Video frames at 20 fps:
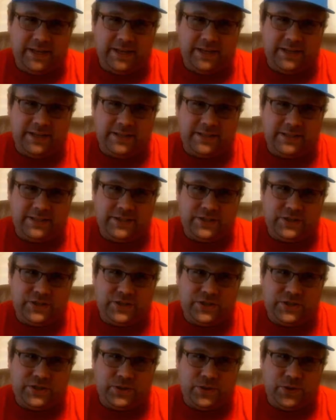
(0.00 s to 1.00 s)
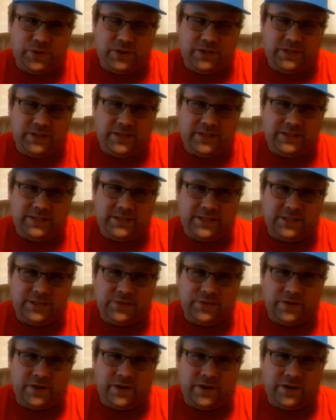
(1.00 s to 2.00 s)
He's a short
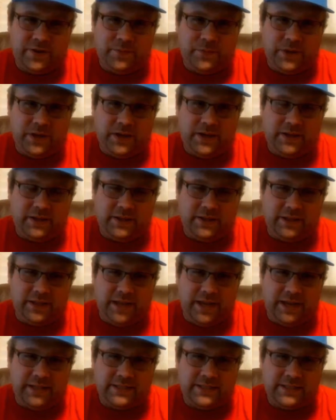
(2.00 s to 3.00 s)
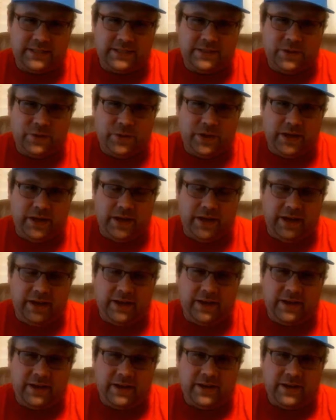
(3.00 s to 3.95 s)
distance runner, but that's okay,